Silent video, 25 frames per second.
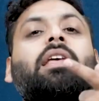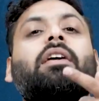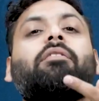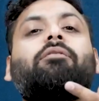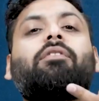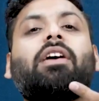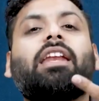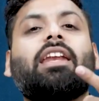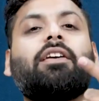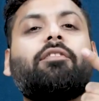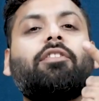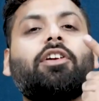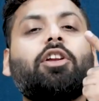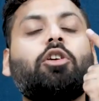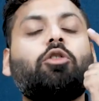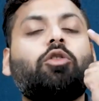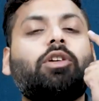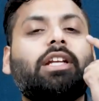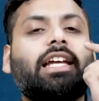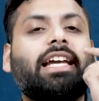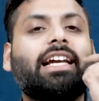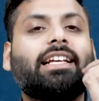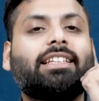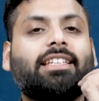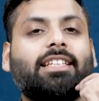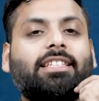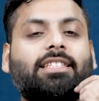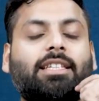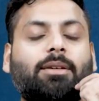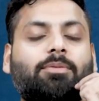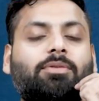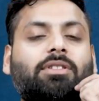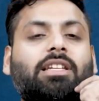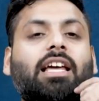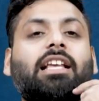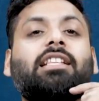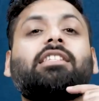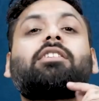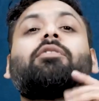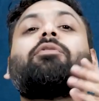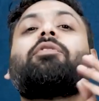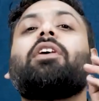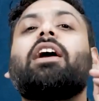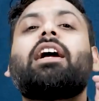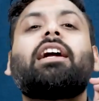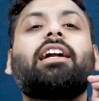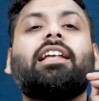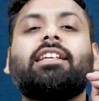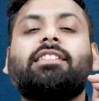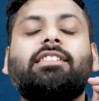
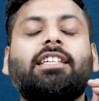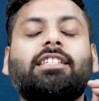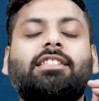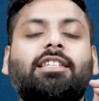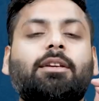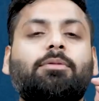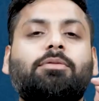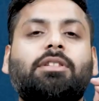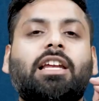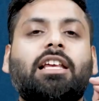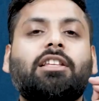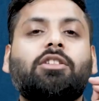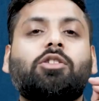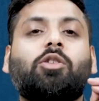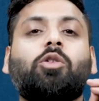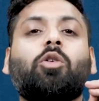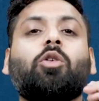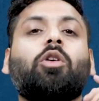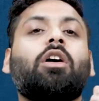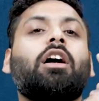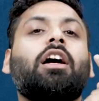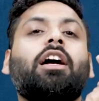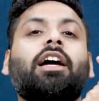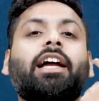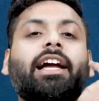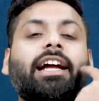where does the substance go?